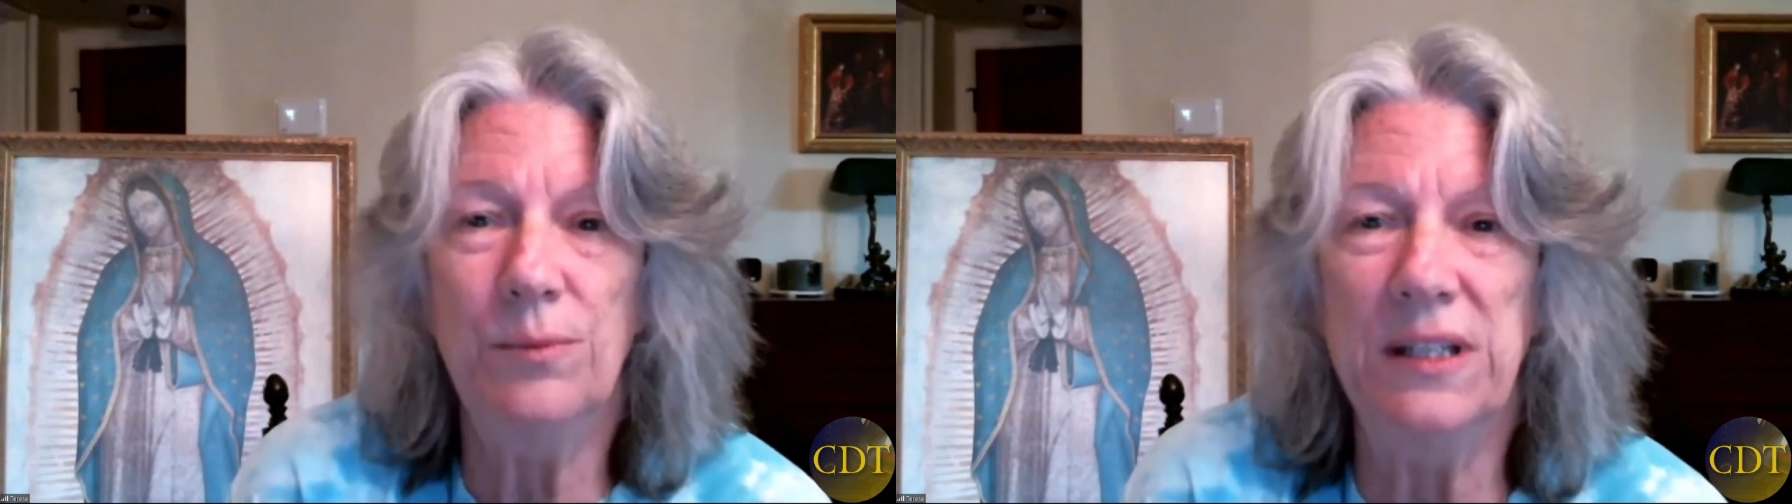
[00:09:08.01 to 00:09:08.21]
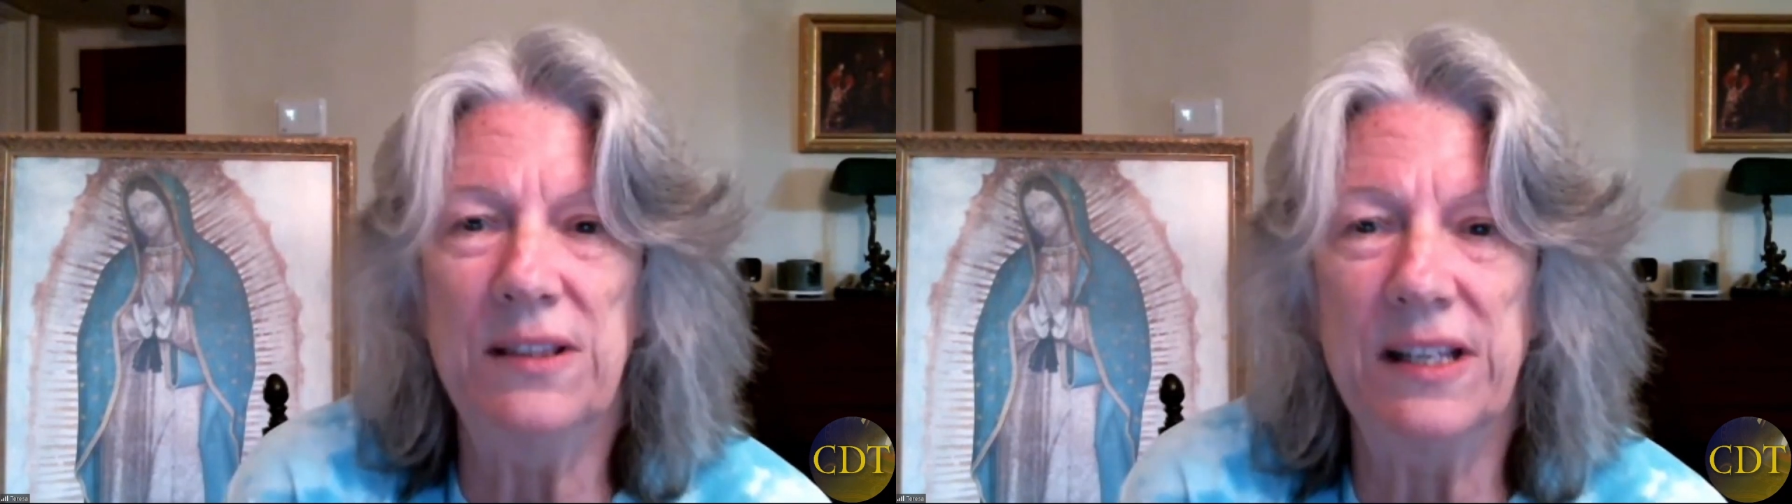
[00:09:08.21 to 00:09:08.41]

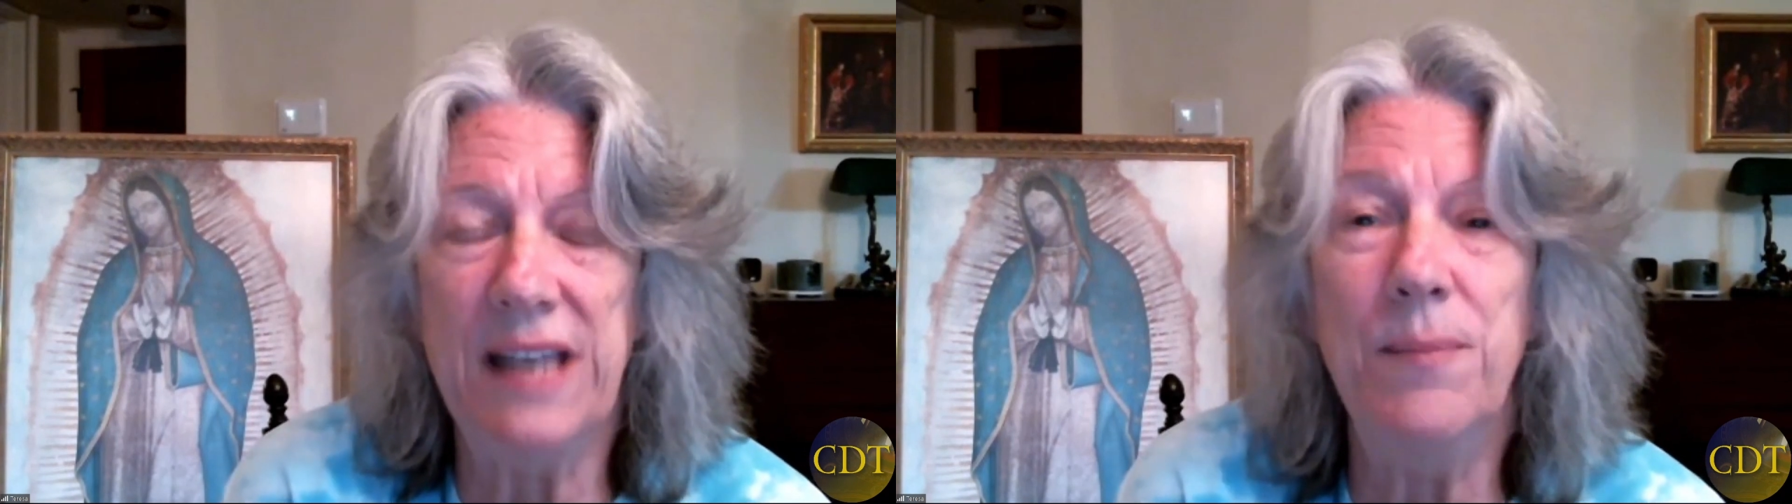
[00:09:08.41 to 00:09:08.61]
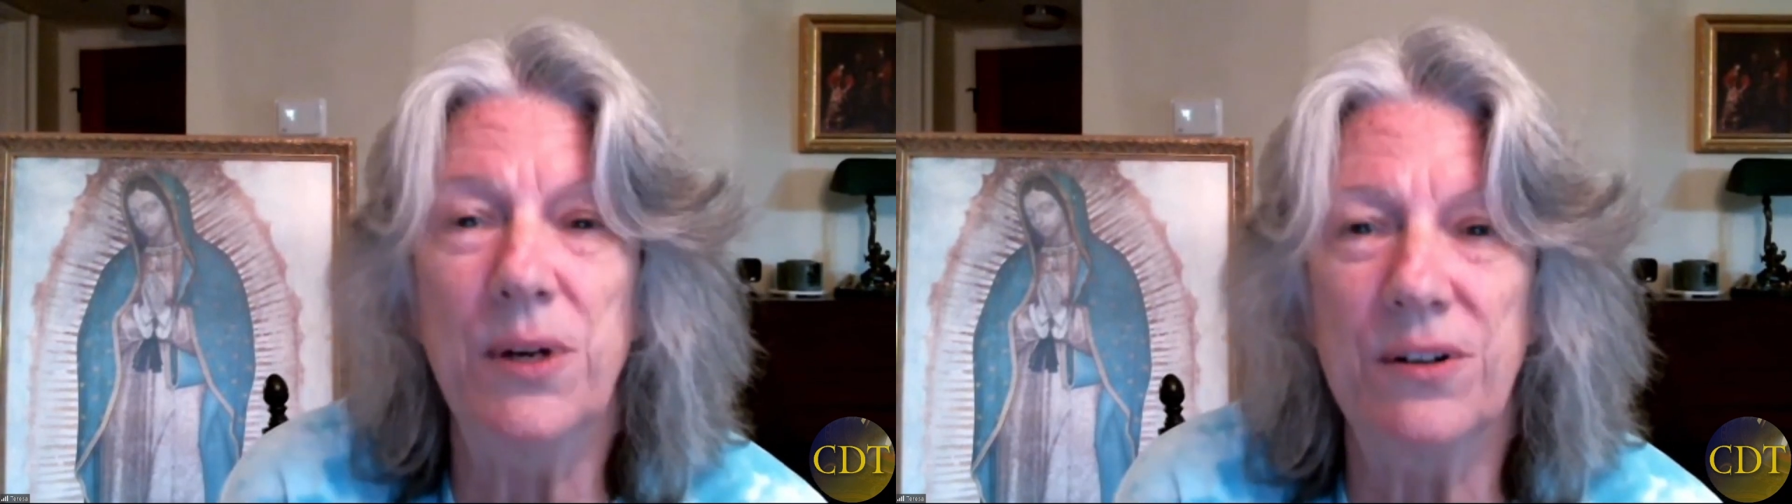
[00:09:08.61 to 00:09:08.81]
with the
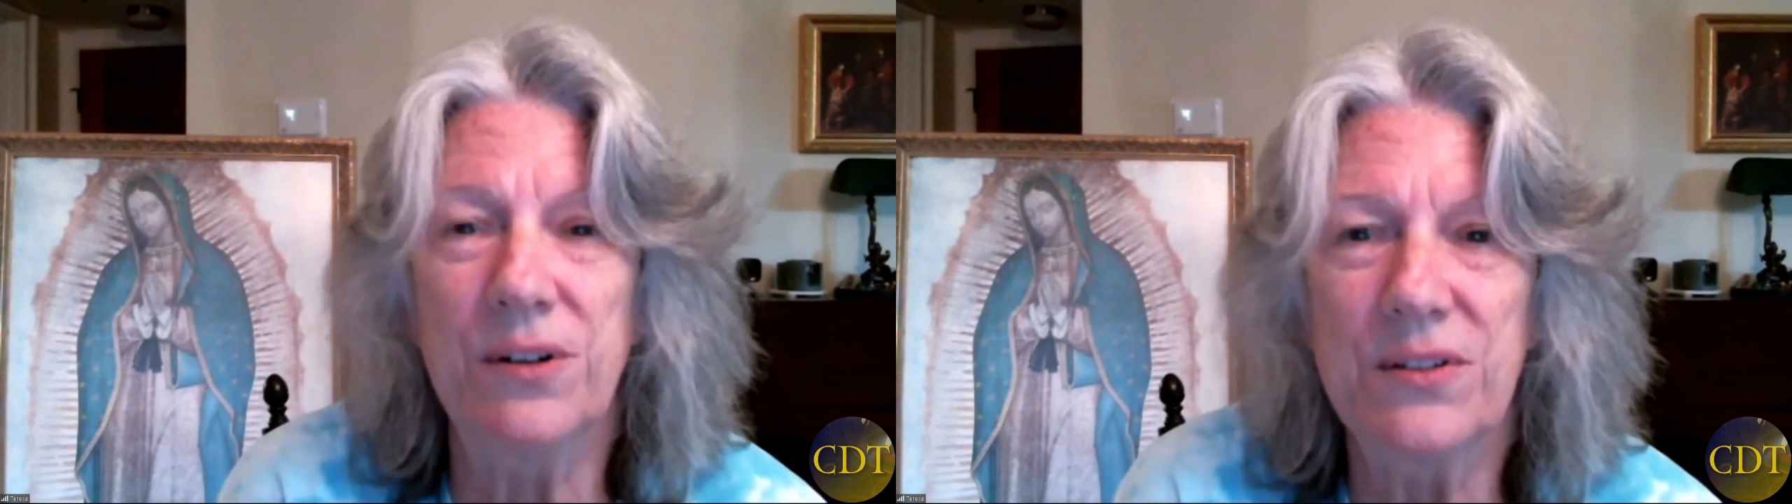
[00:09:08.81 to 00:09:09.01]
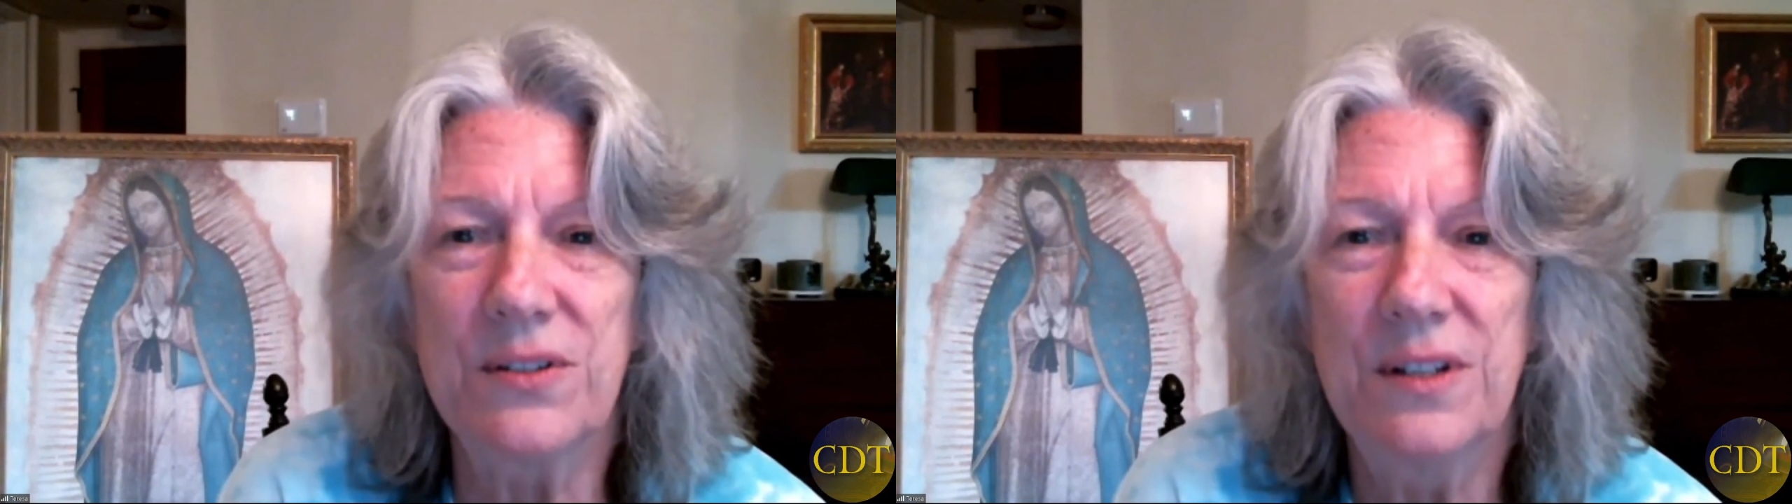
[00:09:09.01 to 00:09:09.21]

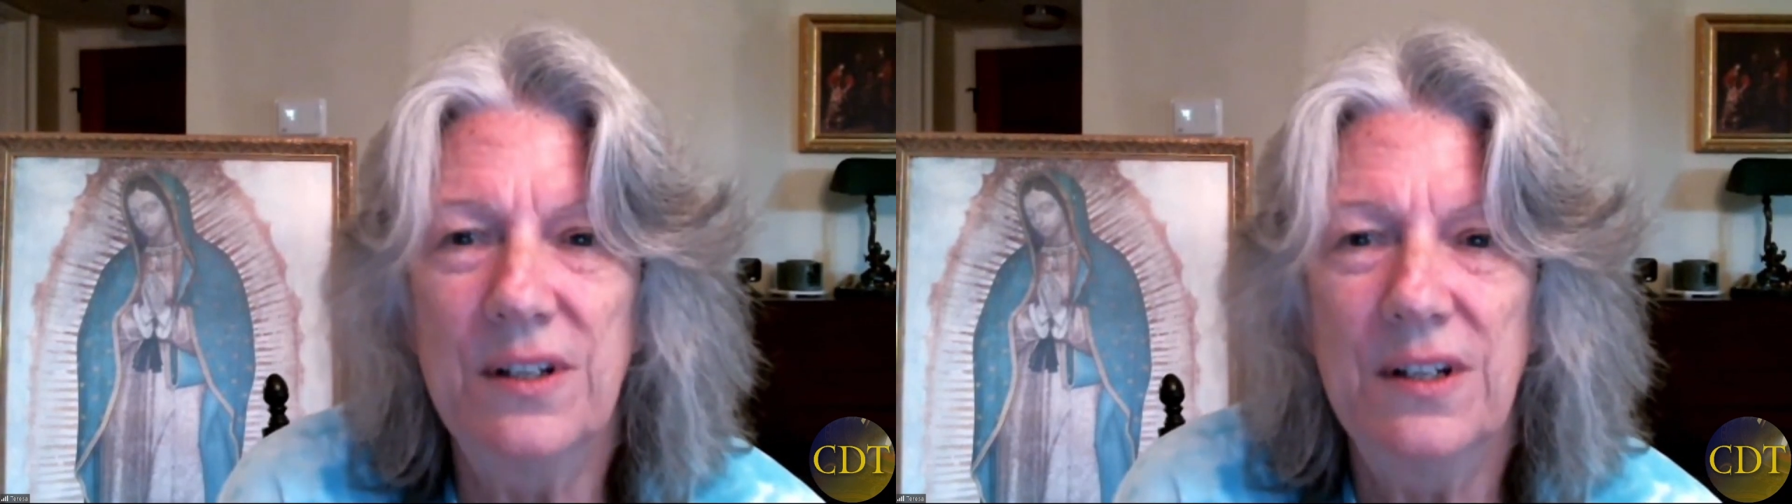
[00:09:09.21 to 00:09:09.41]
chemicals.